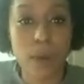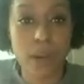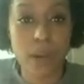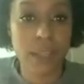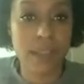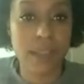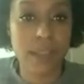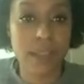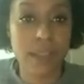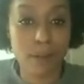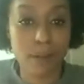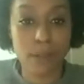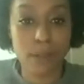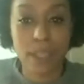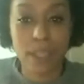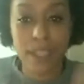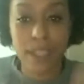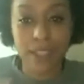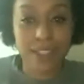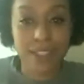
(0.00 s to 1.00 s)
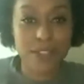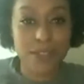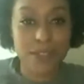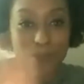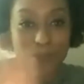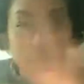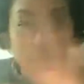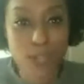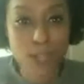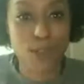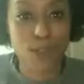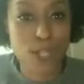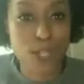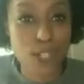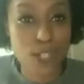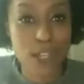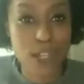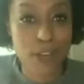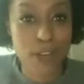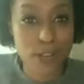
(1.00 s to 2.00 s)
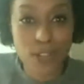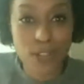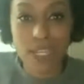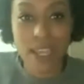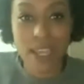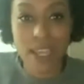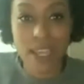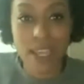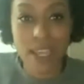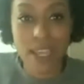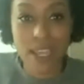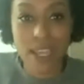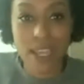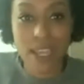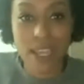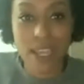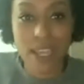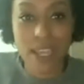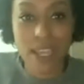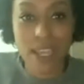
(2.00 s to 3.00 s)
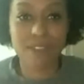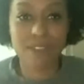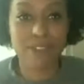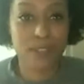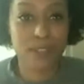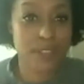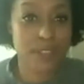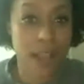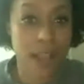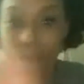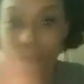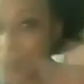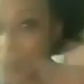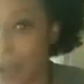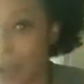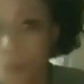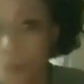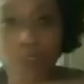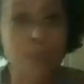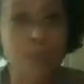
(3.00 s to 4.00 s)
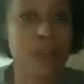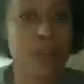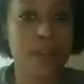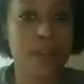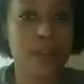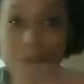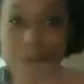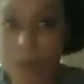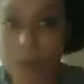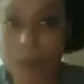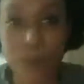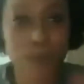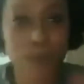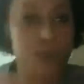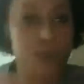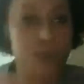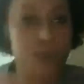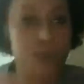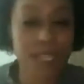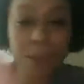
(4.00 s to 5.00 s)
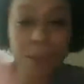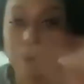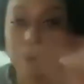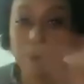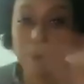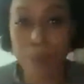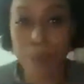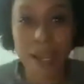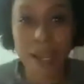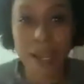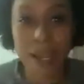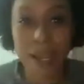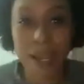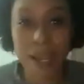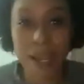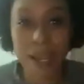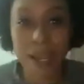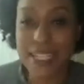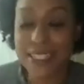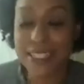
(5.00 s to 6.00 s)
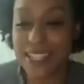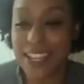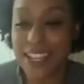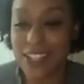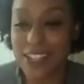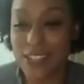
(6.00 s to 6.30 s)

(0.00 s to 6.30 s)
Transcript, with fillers: to, you know, make sure that she understands everything and feels com- comfortable every step of the way, regardless.